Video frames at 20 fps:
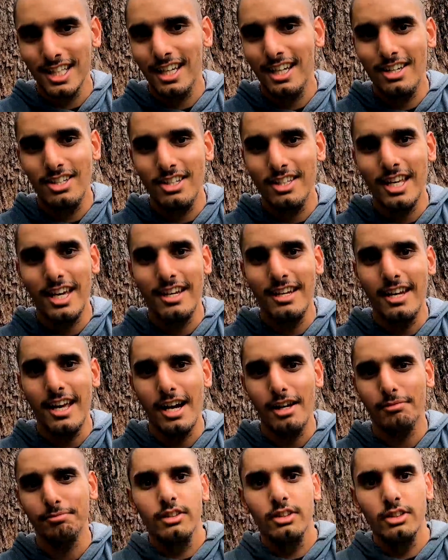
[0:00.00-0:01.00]
into that
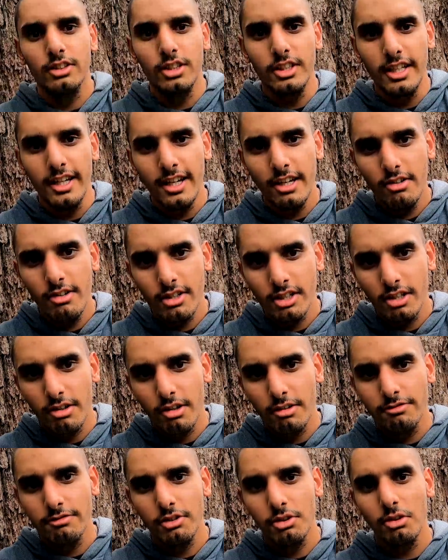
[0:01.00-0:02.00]
now. So now
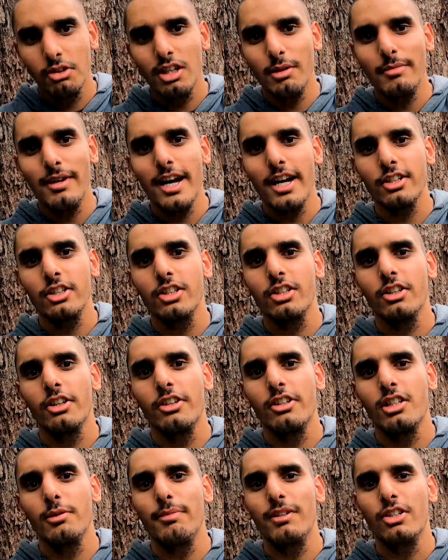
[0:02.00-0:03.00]
going forward, I'm actually
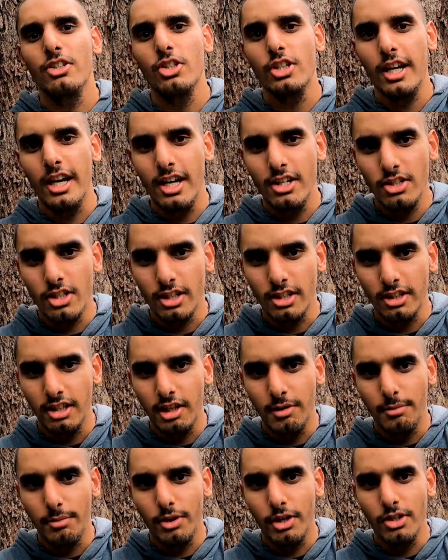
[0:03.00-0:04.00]
going to be changing the
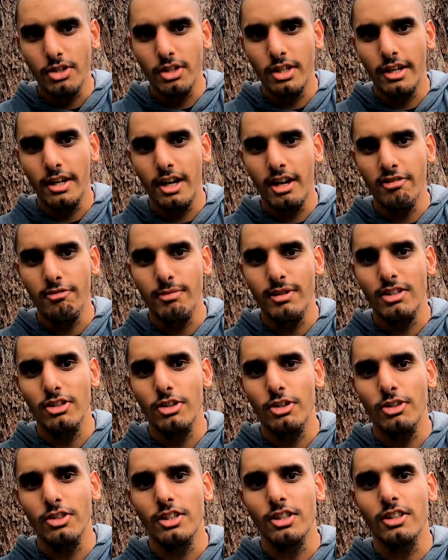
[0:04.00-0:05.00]
approach that I've been
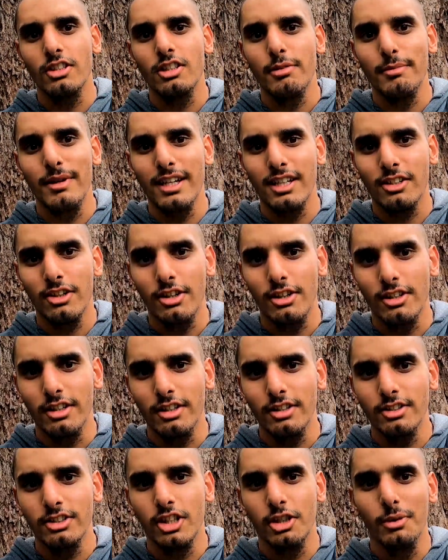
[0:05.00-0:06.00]
using to make
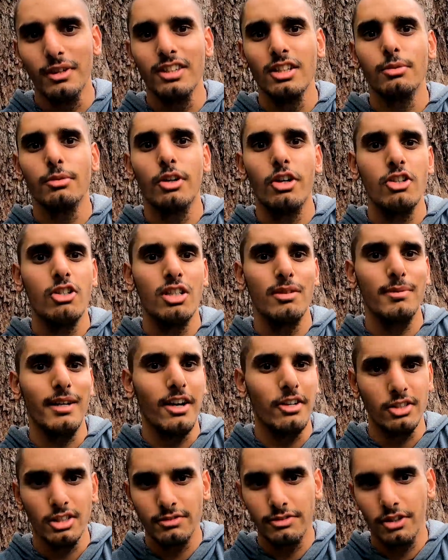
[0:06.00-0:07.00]
content. So with the road trip,
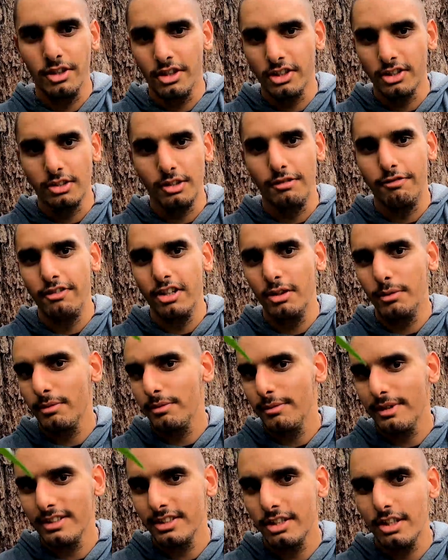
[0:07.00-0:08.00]
I'll just focus on filming
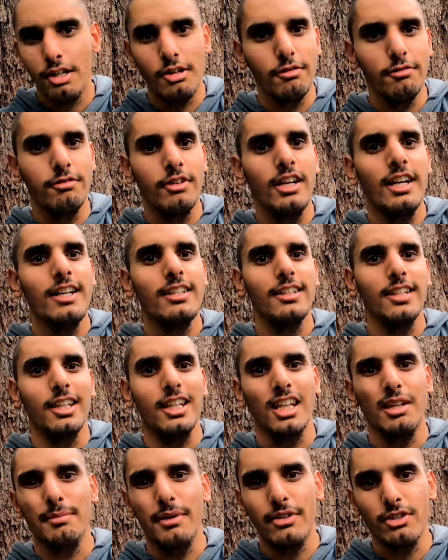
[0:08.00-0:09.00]
myself,
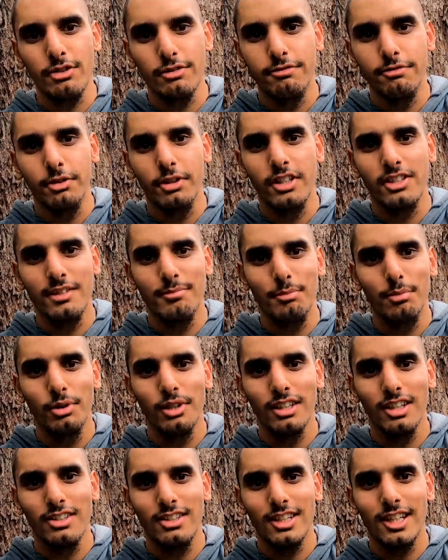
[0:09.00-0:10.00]
getting a bunch of footage and
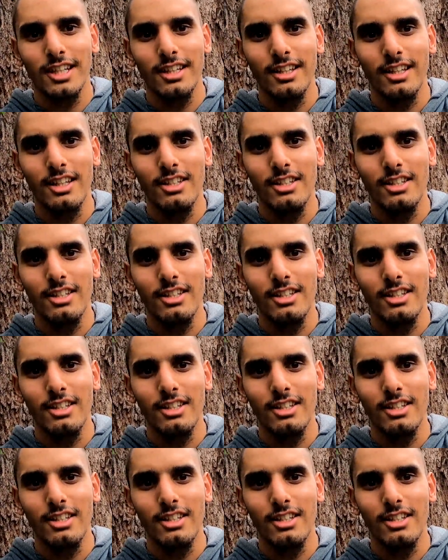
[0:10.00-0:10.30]
putting it together